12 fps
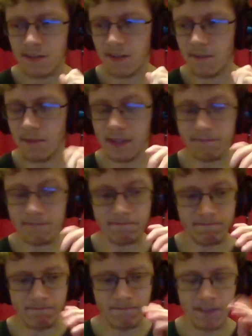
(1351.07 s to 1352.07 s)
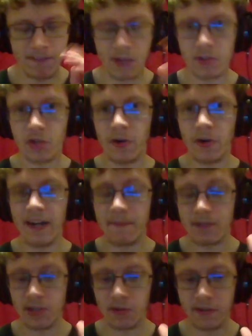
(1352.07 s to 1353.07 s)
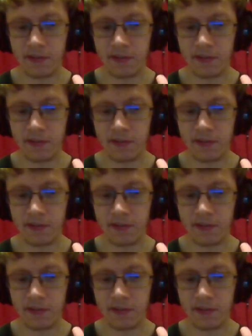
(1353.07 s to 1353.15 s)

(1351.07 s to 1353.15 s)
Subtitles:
But that was a great episode.